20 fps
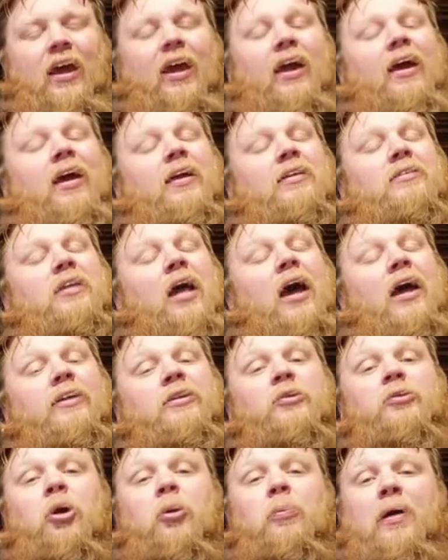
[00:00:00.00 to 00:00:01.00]
And I
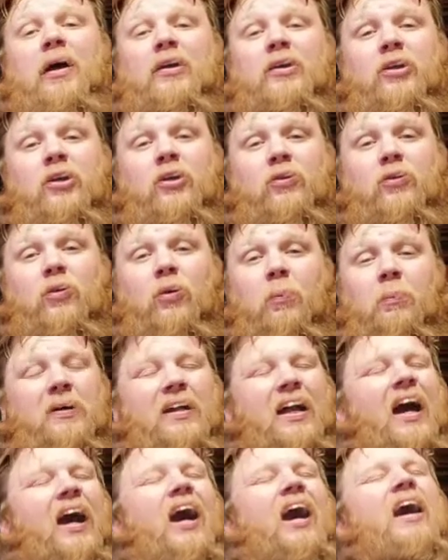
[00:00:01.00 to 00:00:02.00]
don't know about you,
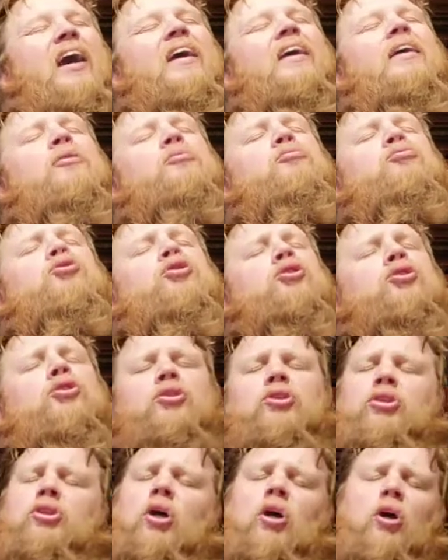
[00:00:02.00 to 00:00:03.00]
but I am
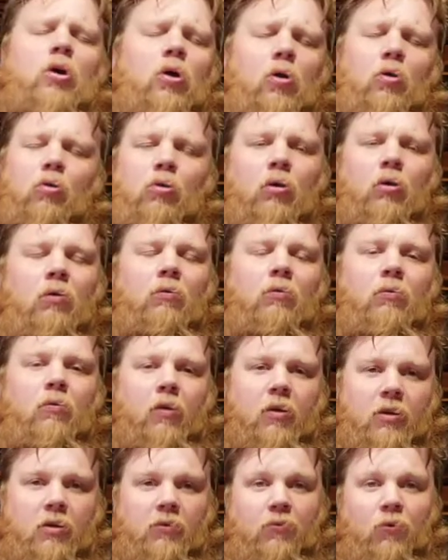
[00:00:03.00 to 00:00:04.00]
so
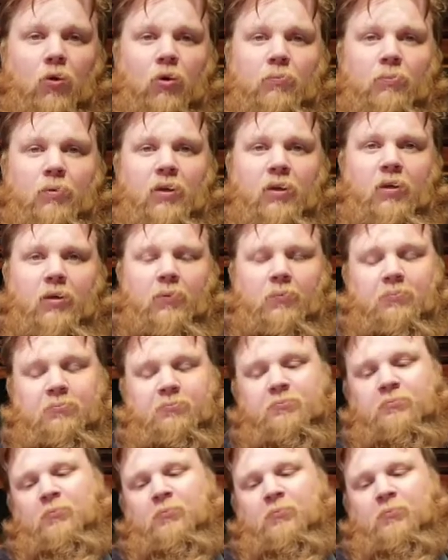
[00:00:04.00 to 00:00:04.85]
ready for a beer.